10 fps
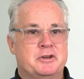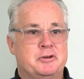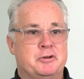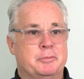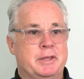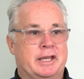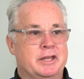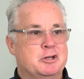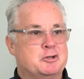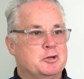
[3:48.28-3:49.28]
determine the
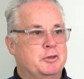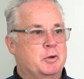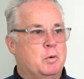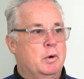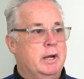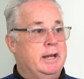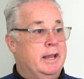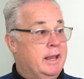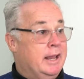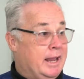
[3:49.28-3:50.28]
condition of the
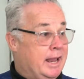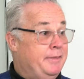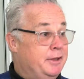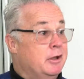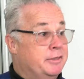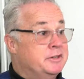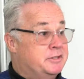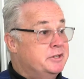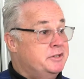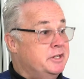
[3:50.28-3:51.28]
coin and the
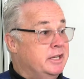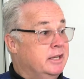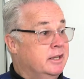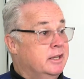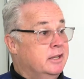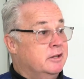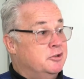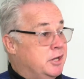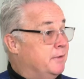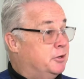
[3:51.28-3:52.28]
authenticity,
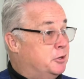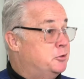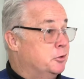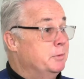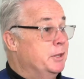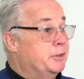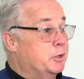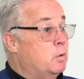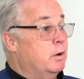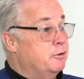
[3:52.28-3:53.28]
because you have to determine that
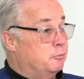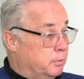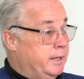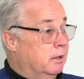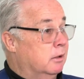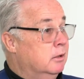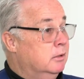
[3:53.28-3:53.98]
the coin is real